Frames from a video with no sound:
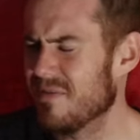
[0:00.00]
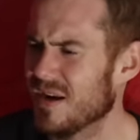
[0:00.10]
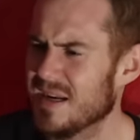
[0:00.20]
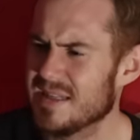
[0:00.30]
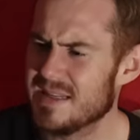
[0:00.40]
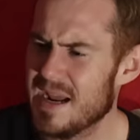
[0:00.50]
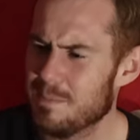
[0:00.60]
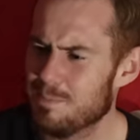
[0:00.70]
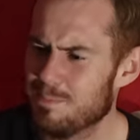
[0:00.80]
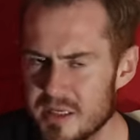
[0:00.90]
forget his
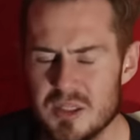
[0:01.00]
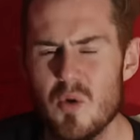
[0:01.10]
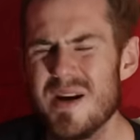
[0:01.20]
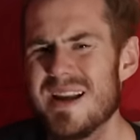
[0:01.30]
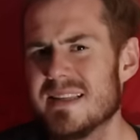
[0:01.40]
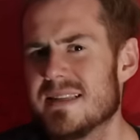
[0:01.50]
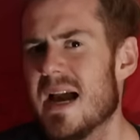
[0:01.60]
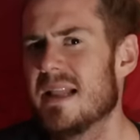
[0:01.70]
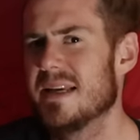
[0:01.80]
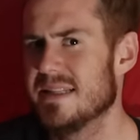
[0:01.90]
name. Historian
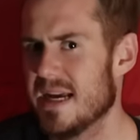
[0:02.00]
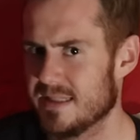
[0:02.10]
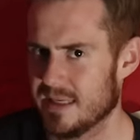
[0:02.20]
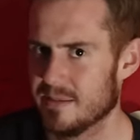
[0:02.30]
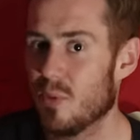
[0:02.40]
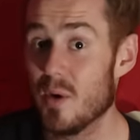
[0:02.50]
Sally Denton